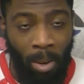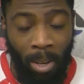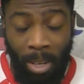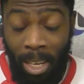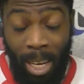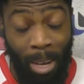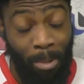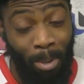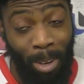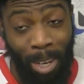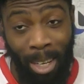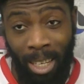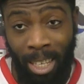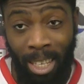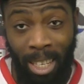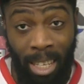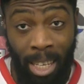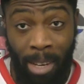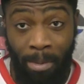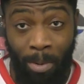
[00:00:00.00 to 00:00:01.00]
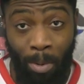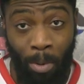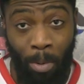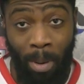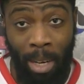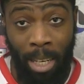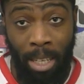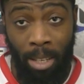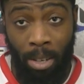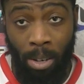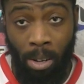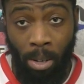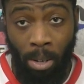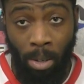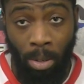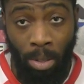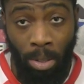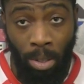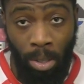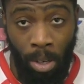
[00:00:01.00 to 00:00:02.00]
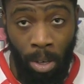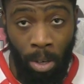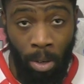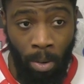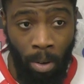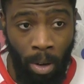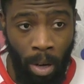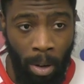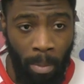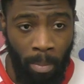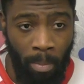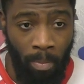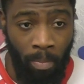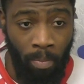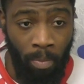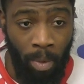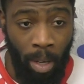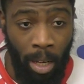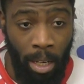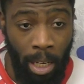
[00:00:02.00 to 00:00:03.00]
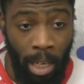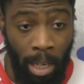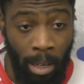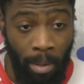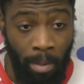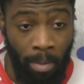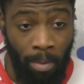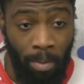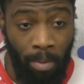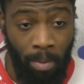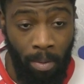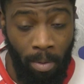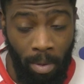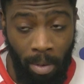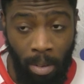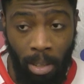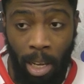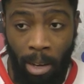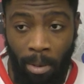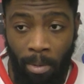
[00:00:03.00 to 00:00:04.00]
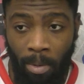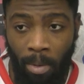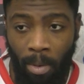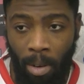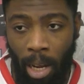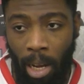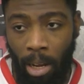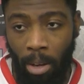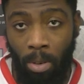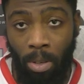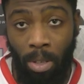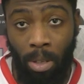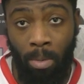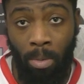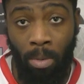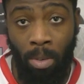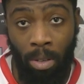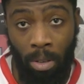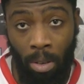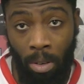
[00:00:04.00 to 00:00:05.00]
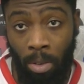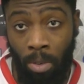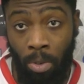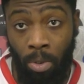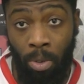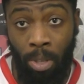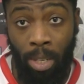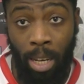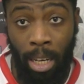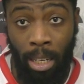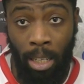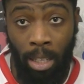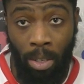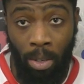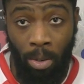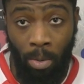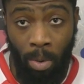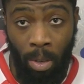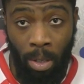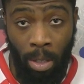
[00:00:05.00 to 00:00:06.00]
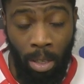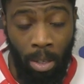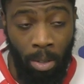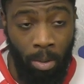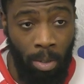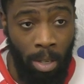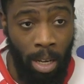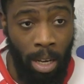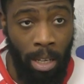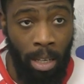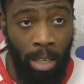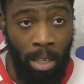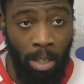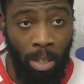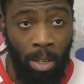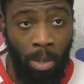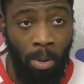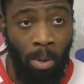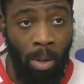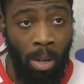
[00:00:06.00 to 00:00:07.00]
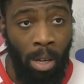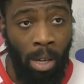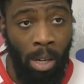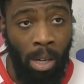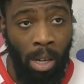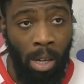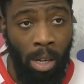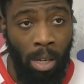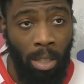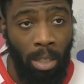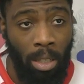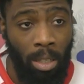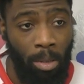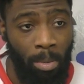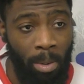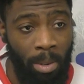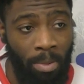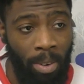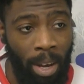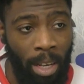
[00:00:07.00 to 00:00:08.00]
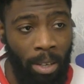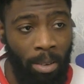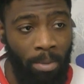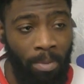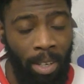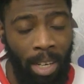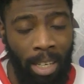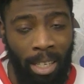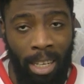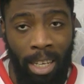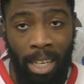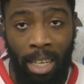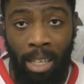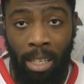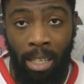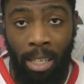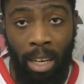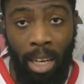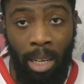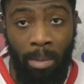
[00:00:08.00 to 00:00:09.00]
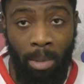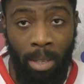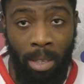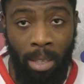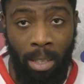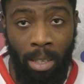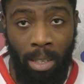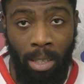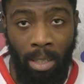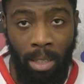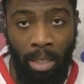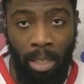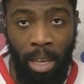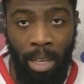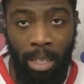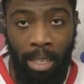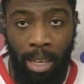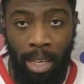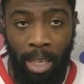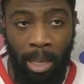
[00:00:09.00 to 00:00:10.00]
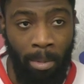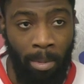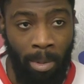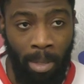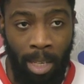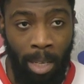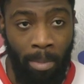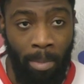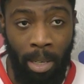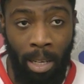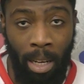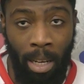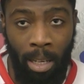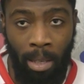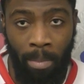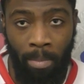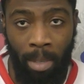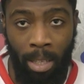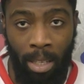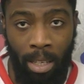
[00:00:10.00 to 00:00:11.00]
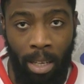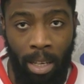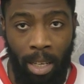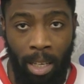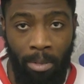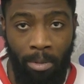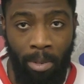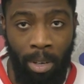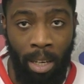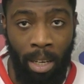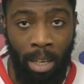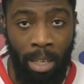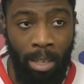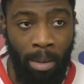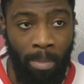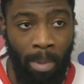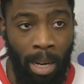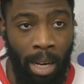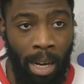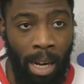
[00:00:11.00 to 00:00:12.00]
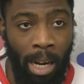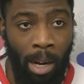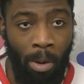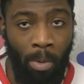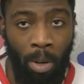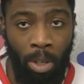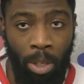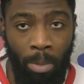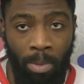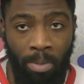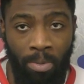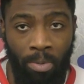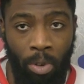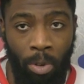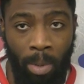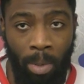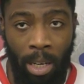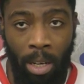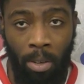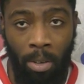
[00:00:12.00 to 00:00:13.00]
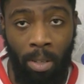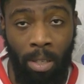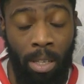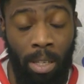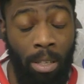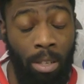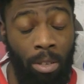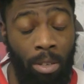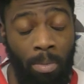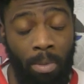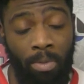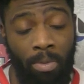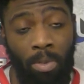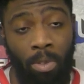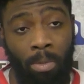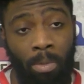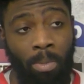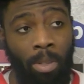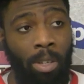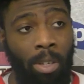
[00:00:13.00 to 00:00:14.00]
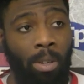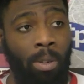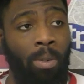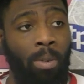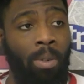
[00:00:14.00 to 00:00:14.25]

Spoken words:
Yeah, well, it's a difficult place to go, you know, and they've like got some good new signings as well, additional signings. So, to be fair, I don't think there's any easy games against any team in this league, really. It's about how well you perform and how consistent you perform. So,